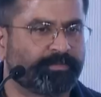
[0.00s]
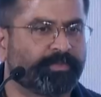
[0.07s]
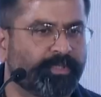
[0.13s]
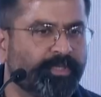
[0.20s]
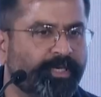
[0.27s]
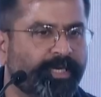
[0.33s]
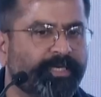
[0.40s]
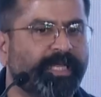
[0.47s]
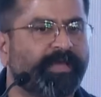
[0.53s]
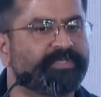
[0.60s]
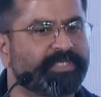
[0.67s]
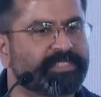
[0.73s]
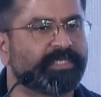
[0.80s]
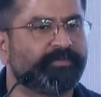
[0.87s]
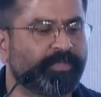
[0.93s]
Correct? I've
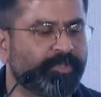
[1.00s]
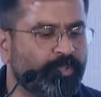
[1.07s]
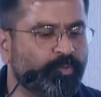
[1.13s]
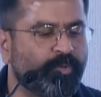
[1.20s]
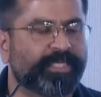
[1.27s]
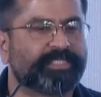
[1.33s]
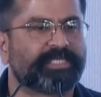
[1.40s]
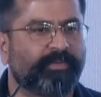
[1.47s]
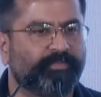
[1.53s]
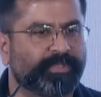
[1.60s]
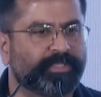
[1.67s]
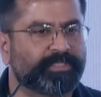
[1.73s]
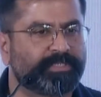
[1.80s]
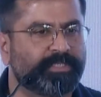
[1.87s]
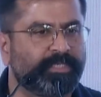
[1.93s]
just given you 2
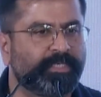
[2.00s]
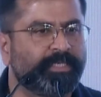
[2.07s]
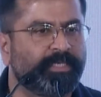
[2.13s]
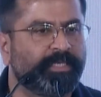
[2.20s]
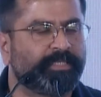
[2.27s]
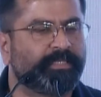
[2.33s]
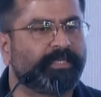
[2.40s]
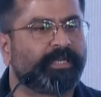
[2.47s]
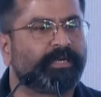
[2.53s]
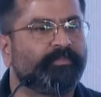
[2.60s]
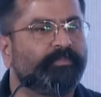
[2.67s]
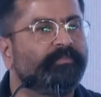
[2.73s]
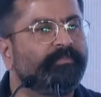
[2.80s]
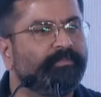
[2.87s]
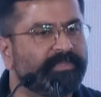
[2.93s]
examples. There are
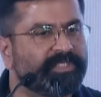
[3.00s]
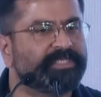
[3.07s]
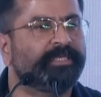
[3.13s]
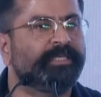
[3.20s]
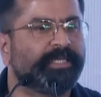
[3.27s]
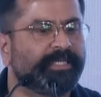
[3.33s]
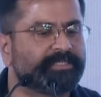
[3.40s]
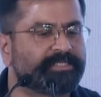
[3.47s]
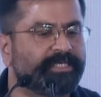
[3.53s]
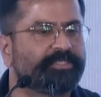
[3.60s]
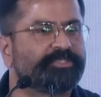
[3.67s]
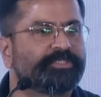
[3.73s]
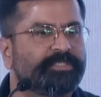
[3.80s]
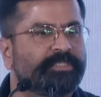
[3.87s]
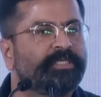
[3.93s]
zillion
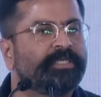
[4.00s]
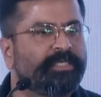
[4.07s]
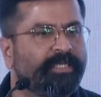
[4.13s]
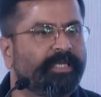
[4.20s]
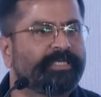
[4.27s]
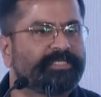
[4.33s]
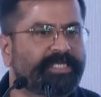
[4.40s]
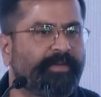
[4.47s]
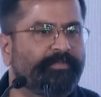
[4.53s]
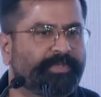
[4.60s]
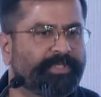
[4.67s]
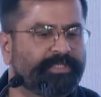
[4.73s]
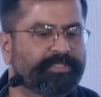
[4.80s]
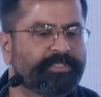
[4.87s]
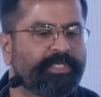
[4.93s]
such
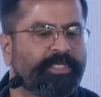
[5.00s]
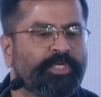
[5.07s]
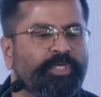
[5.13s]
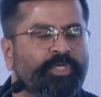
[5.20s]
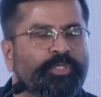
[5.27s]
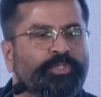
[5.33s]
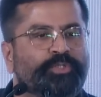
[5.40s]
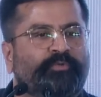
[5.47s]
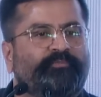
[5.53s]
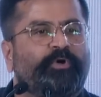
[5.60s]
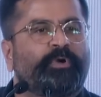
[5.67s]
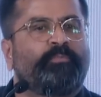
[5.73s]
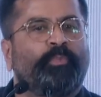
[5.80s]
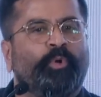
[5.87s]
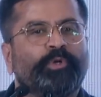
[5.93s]
examples. So
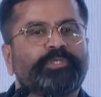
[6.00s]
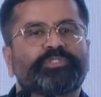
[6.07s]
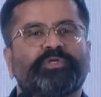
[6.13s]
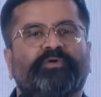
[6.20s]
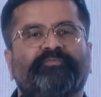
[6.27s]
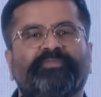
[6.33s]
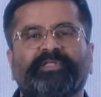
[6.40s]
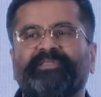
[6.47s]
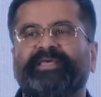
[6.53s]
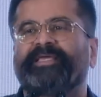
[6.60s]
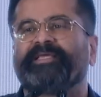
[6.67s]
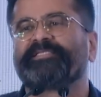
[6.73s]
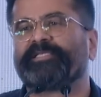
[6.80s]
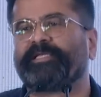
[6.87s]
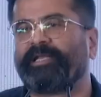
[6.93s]
for most of the
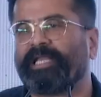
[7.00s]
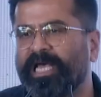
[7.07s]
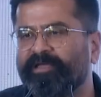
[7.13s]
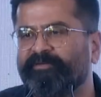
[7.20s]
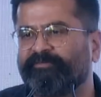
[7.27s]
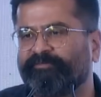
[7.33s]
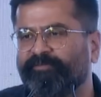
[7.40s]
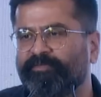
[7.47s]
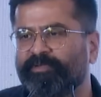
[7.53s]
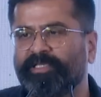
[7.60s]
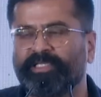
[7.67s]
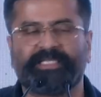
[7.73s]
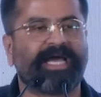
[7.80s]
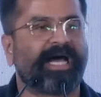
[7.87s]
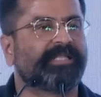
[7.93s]
things in life,
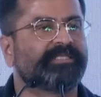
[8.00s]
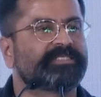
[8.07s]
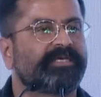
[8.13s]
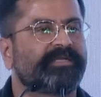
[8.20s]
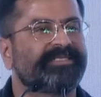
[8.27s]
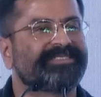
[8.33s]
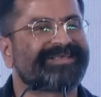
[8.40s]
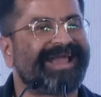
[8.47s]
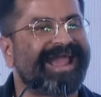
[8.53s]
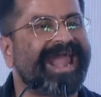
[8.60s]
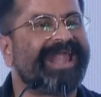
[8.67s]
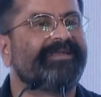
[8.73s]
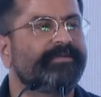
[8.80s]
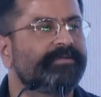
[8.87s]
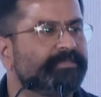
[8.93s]
the answer is
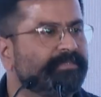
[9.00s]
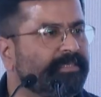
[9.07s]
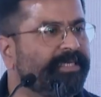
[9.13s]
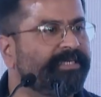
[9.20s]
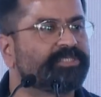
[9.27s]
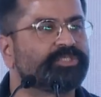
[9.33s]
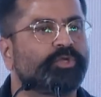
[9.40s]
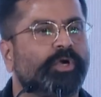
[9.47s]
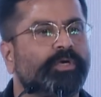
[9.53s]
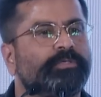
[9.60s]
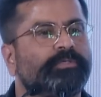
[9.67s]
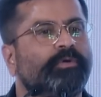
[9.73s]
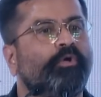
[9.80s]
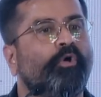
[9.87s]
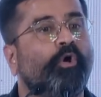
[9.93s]
and, it's
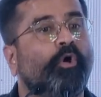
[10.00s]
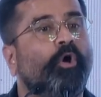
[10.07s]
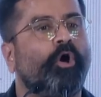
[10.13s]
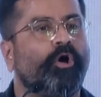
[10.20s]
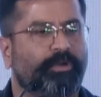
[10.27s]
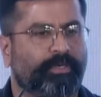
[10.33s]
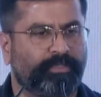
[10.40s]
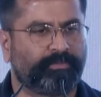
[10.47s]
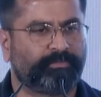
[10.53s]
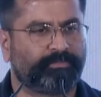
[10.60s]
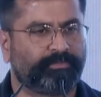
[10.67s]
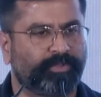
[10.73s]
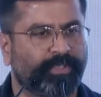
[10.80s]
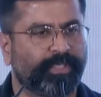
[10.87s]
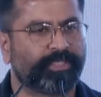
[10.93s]
not or.
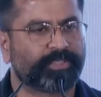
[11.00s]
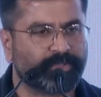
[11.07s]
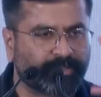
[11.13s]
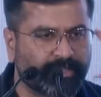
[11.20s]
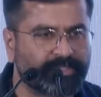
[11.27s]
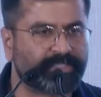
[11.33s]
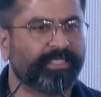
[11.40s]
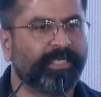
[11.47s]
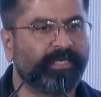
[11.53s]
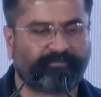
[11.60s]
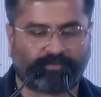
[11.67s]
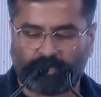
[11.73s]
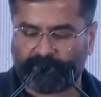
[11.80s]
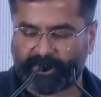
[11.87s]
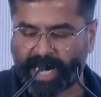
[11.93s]
Okay? So see it
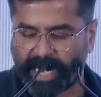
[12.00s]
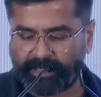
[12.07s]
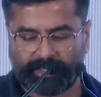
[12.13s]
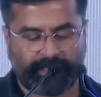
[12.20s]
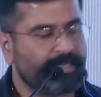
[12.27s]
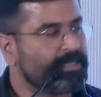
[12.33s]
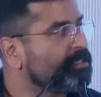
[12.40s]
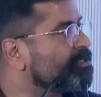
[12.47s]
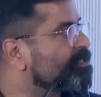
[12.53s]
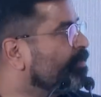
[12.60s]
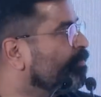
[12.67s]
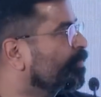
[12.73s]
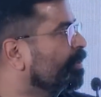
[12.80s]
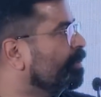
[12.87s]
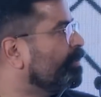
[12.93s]
from that
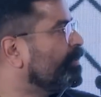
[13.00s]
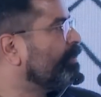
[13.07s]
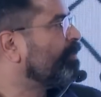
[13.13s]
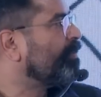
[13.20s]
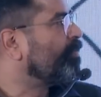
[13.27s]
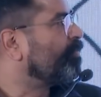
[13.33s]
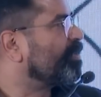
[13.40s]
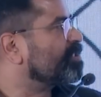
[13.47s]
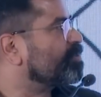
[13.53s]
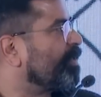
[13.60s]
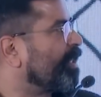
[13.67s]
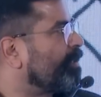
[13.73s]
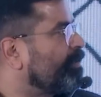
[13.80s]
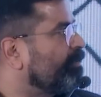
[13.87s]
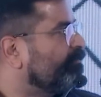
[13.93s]
simple
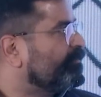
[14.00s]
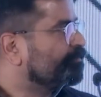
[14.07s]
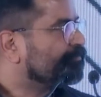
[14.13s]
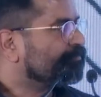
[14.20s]
perspective.